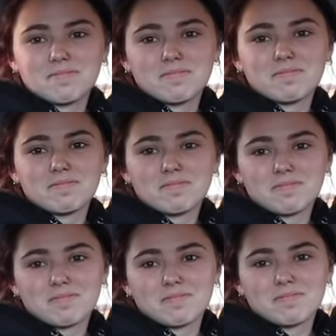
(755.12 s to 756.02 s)

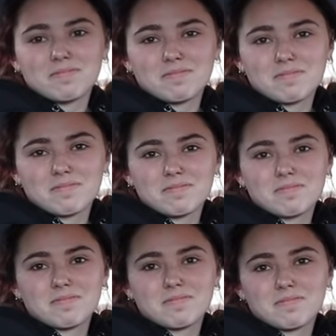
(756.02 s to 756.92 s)

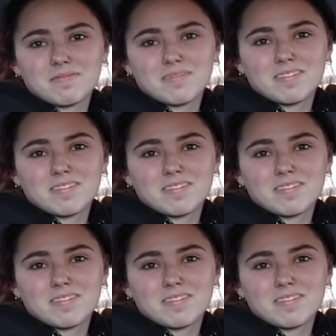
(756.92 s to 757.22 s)
No words are spoken by the person on screen.